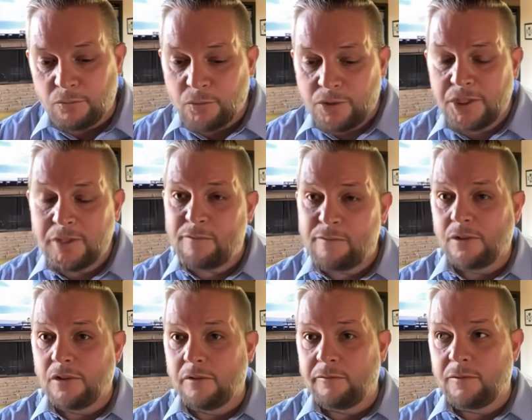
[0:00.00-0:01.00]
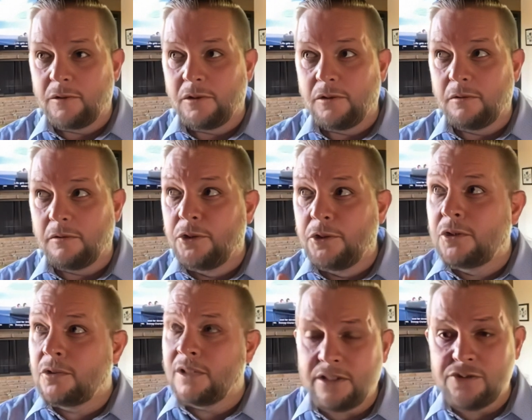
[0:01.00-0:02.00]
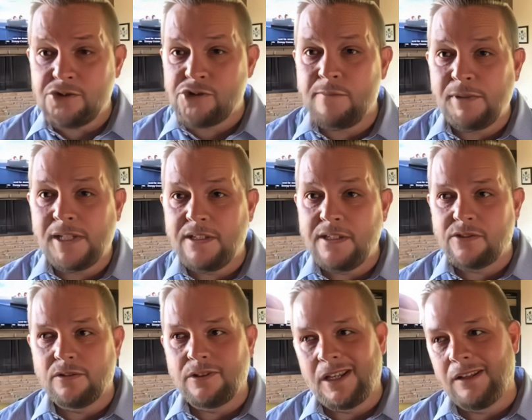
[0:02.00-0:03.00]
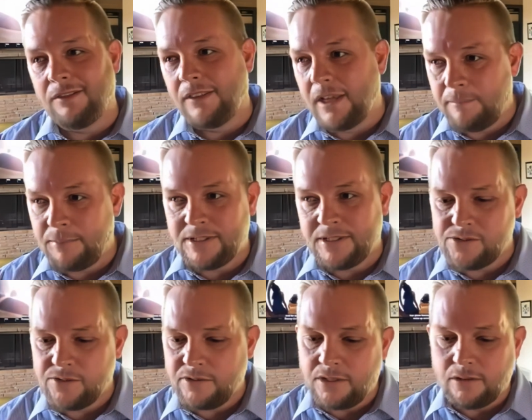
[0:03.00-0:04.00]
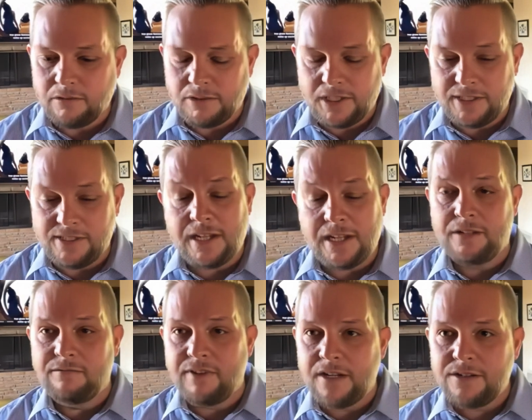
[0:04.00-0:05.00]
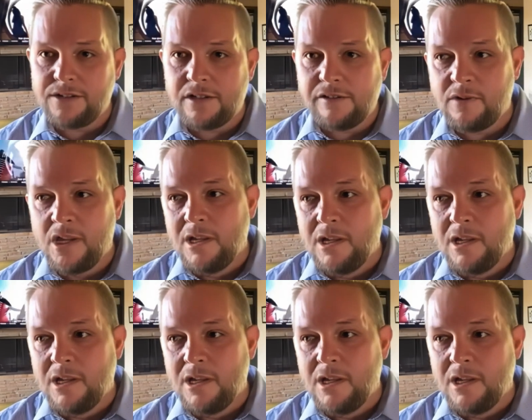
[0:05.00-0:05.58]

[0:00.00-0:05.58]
that really good for new collectors jumping in so that they potentially don't get taken advantage of.